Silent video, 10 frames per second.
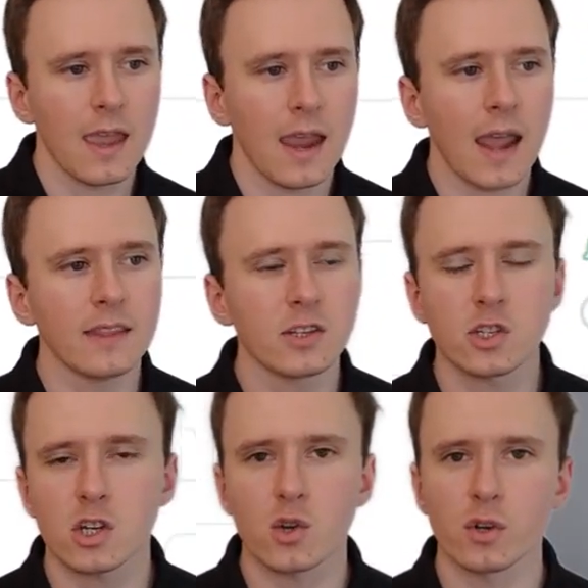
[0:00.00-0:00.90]
And this is
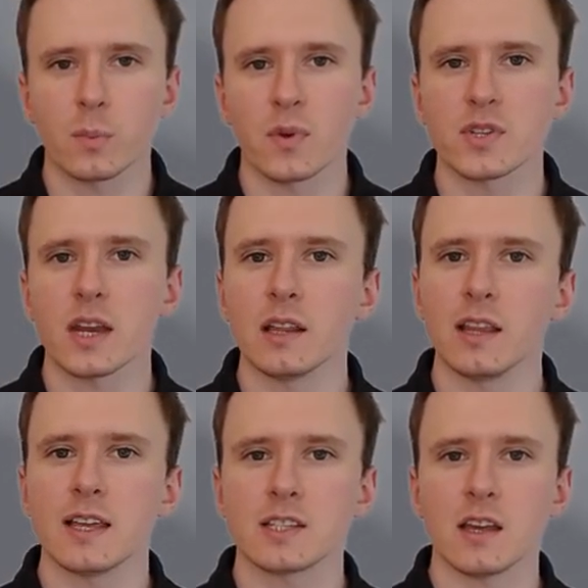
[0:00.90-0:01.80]
just going to present a
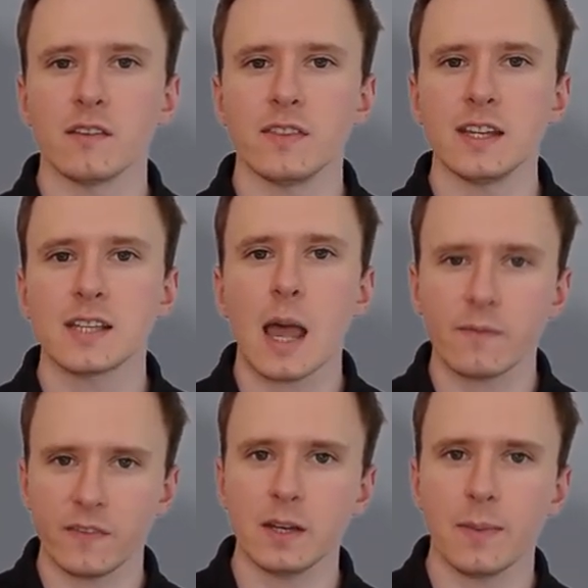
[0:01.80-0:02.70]
list of the
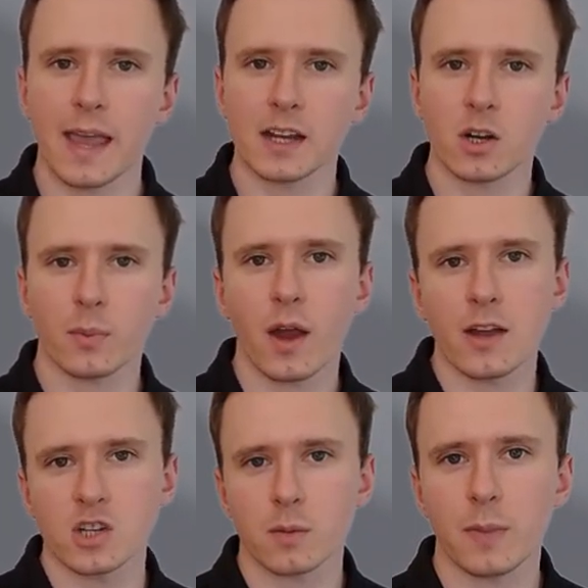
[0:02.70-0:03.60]
top feedback in our
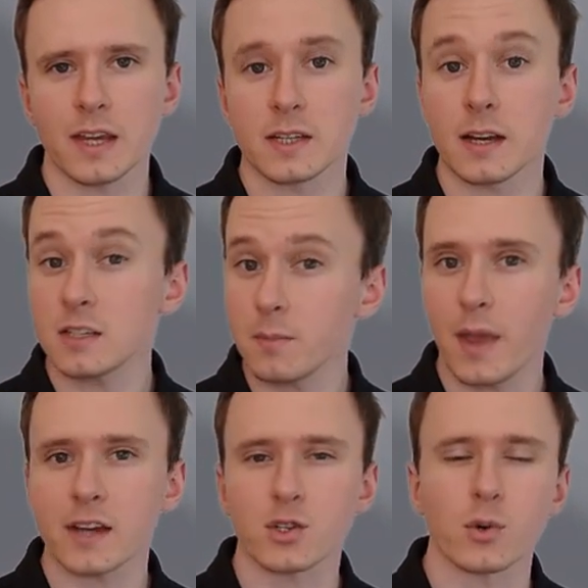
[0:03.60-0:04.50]
project based on its
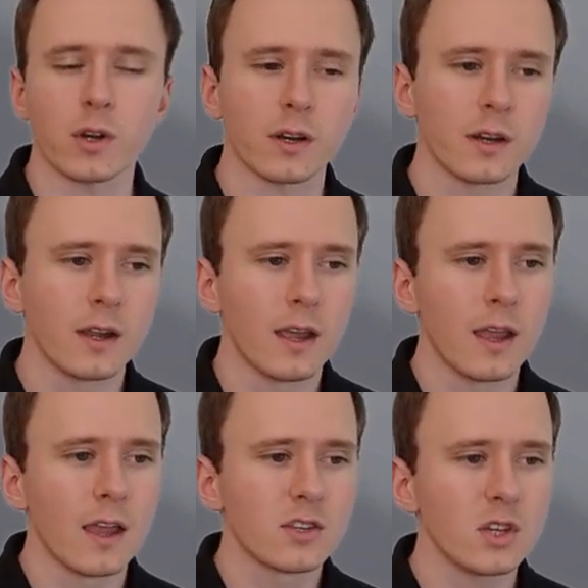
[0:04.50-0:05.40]
impact score.
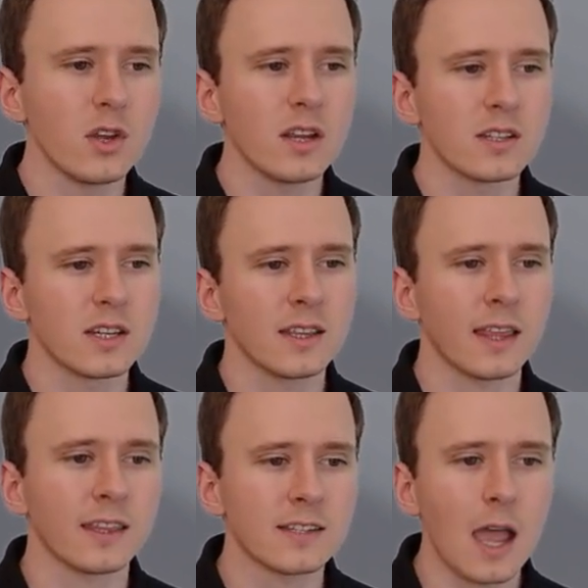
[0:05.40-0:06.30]
So you can see
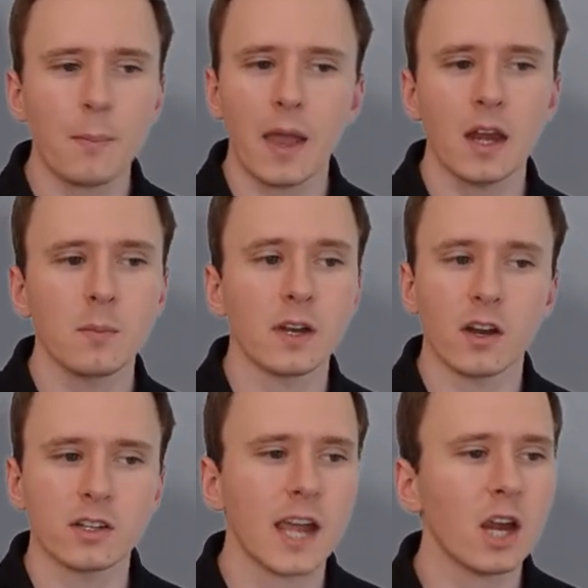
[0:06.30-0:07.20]
that the top item in
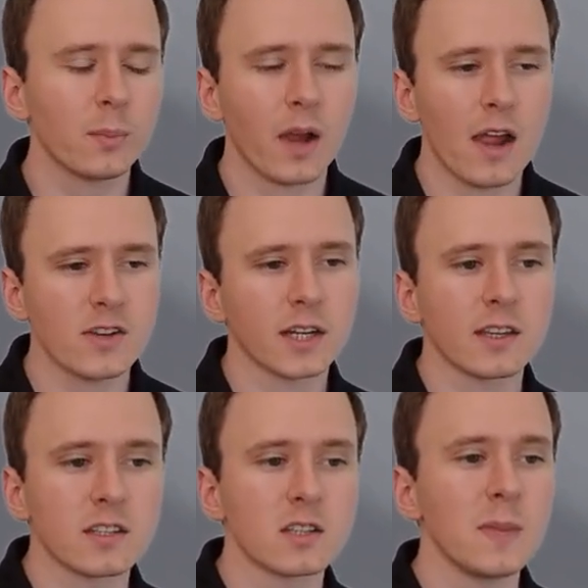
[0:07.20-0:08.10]
our entire project
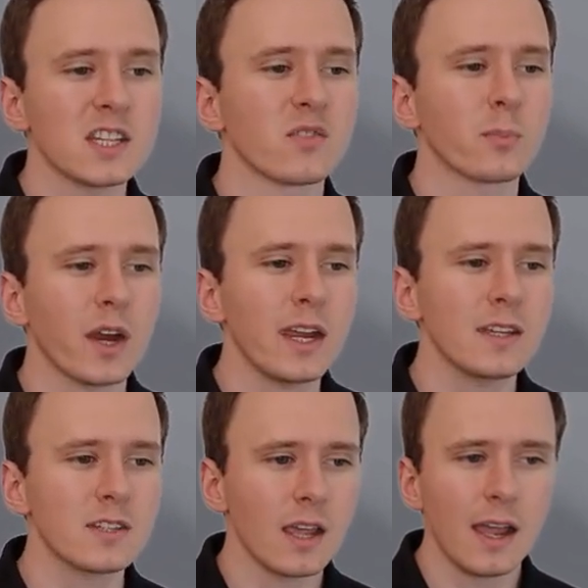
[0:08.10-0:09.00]
is this piece of
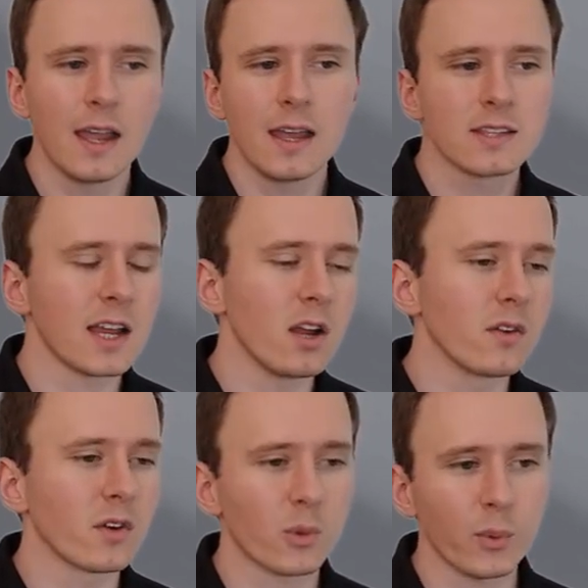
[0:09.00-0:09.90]
praise. It's got
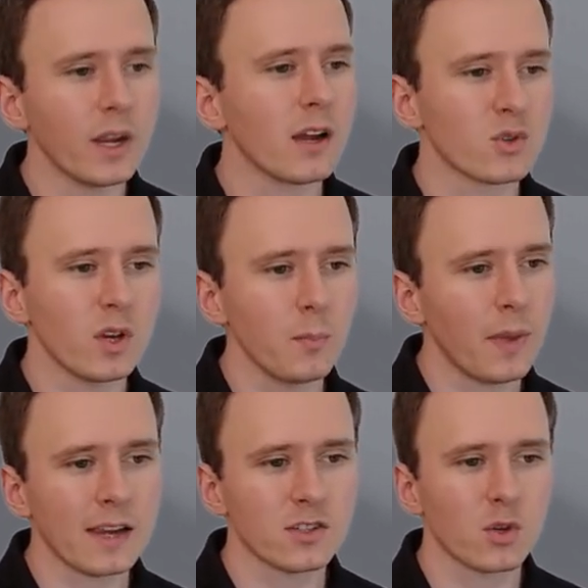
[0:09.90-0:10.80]
over 300
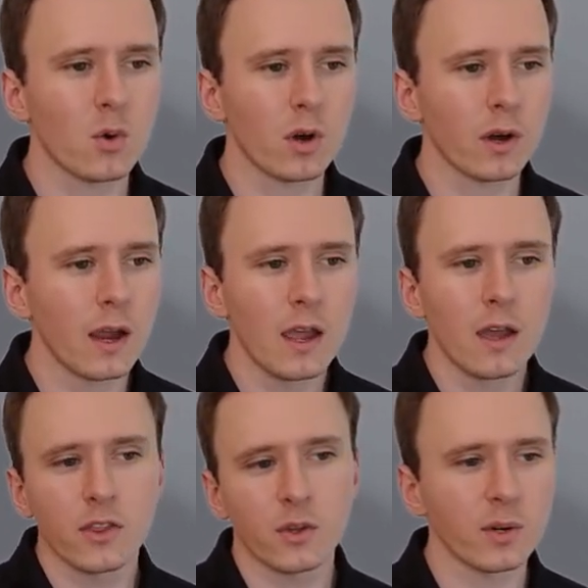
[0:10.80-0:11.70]
impact score,
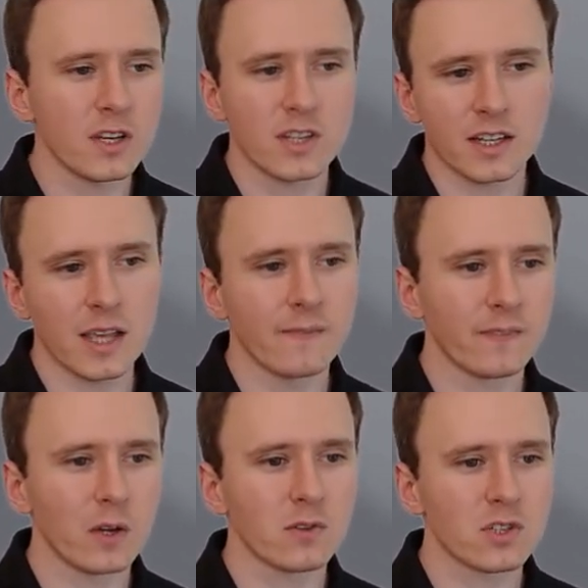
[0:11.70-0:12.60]
36
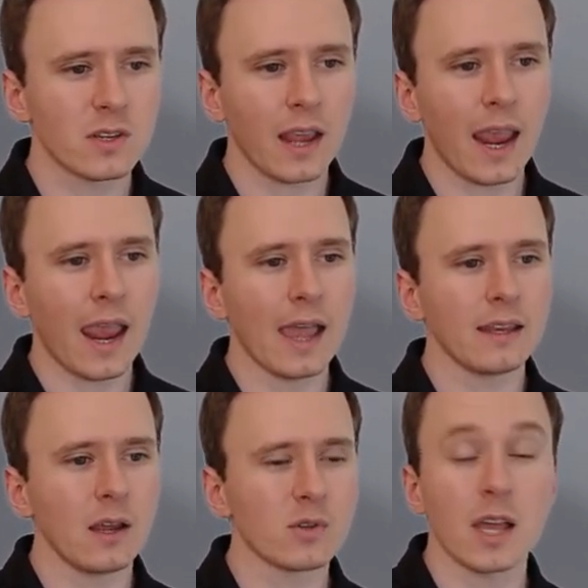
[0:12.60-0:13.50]
upvotes,
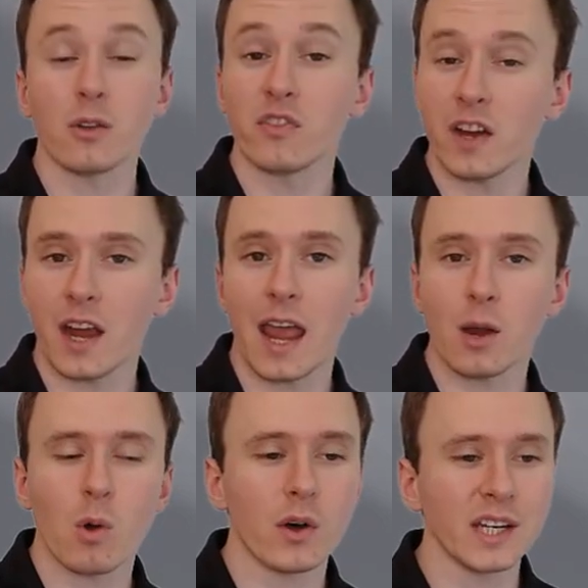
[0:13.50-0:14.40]
and it was a very high
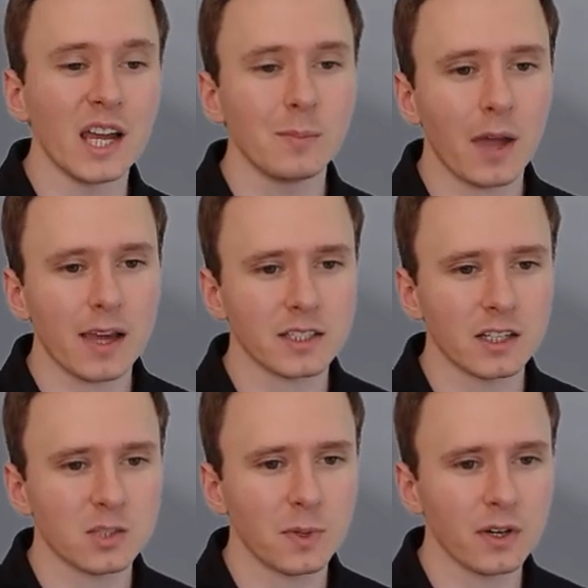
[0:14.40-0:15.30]
quality unboxing
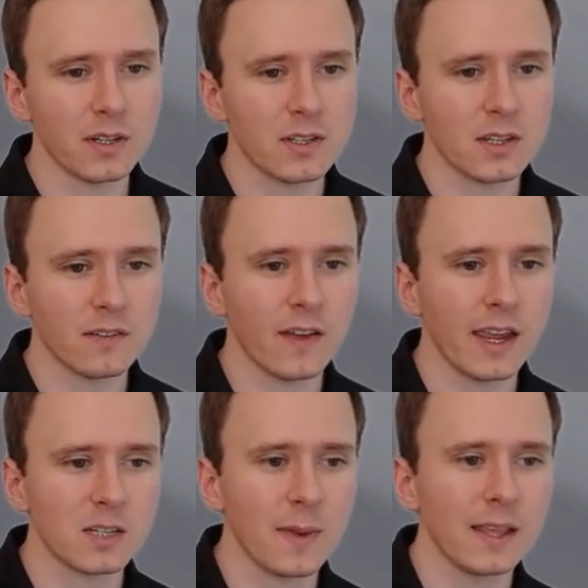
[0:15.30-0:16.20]
experience. And if
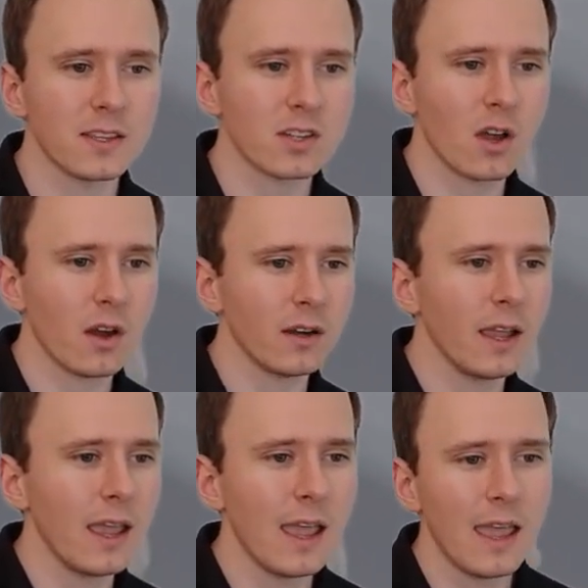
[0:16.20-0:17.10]
I expand this card,
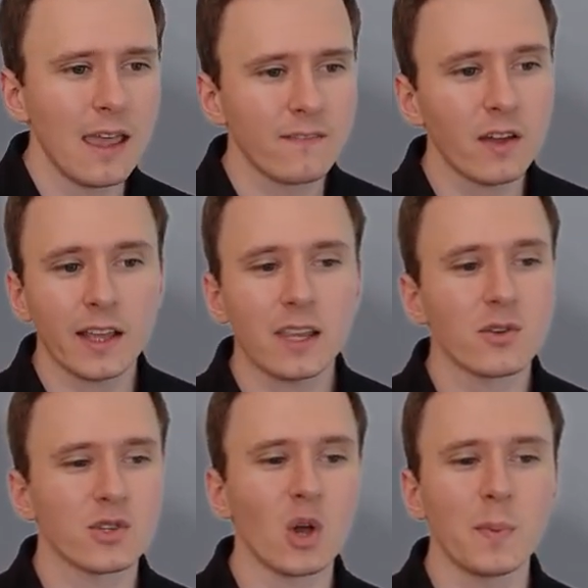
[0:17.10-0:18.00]
it felt like it
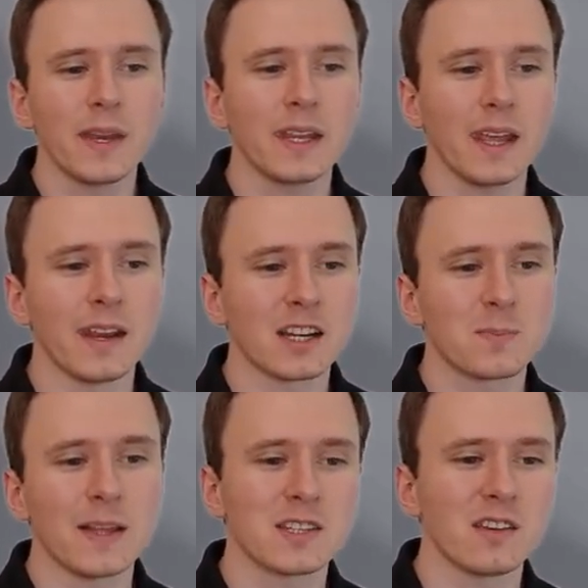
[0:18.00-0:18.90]
was opening an
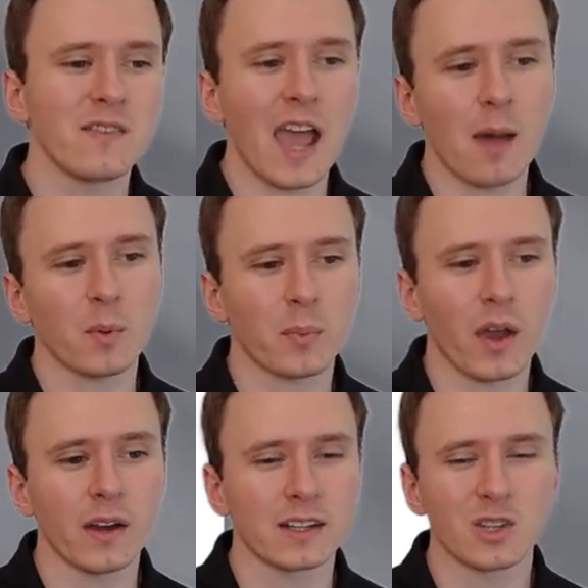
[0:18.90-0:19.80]
expensive Apple
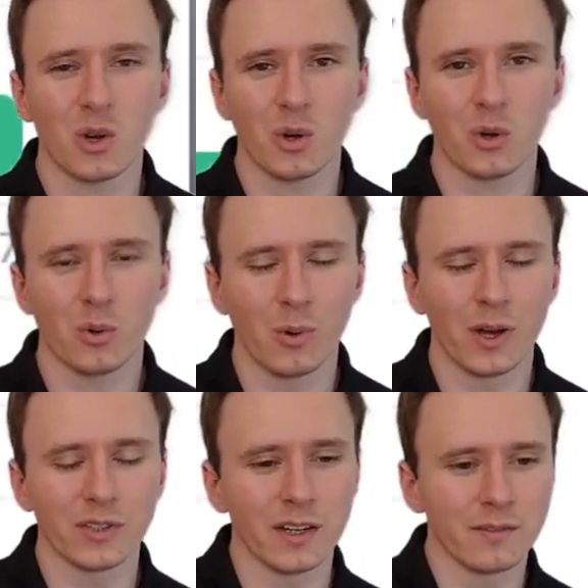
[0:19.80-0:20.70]
product.
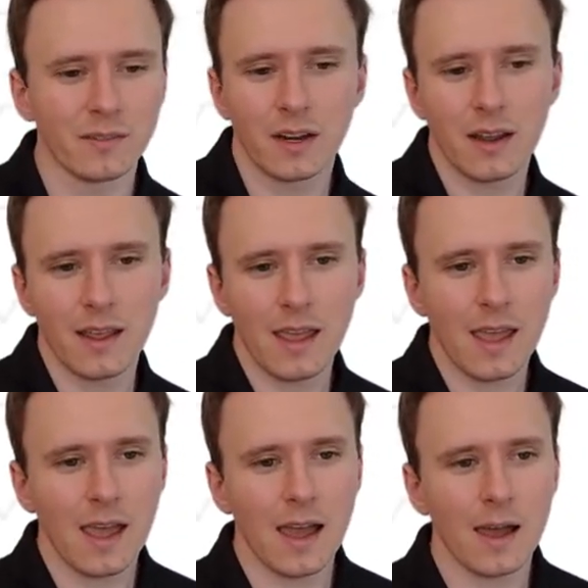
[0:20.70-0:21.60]
Well done.
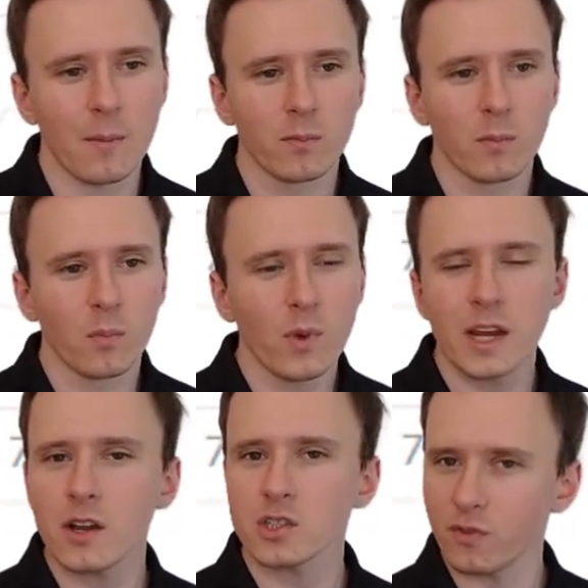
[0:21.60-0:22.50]
We
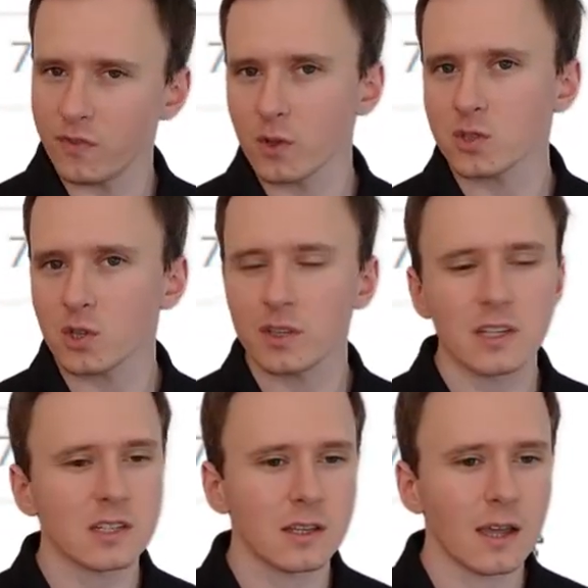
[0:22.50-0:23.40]
can also filter
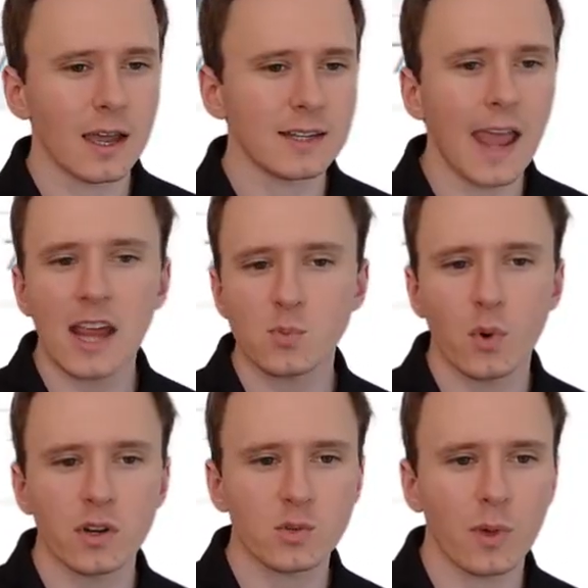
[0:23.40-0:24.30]
this
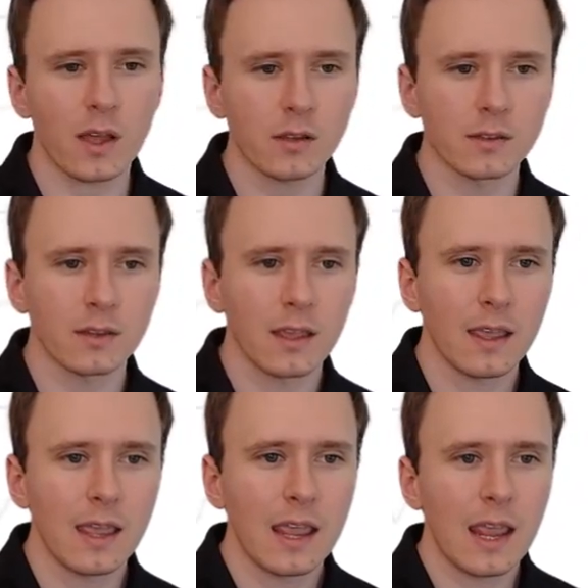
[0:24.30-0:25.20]
dashboard as well.
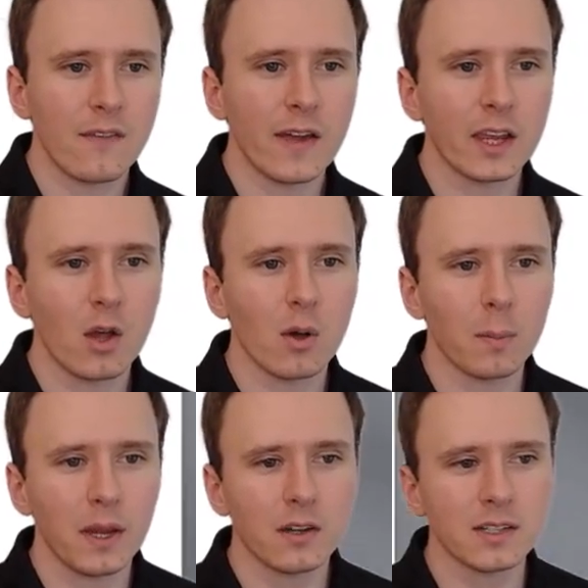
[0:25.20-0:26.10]
If I go
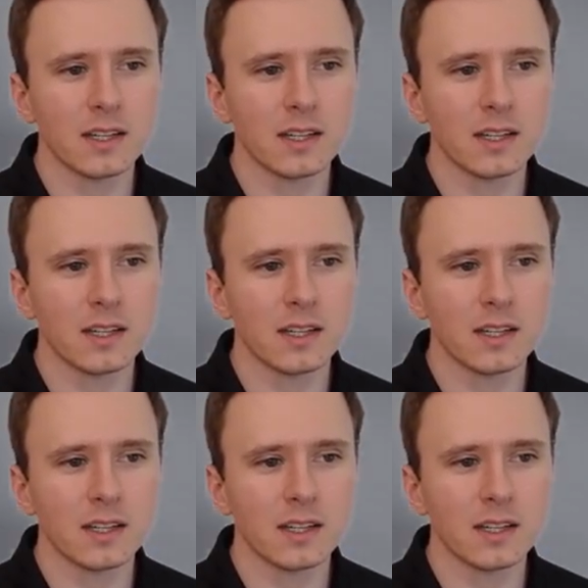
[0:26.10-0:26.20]
up here to the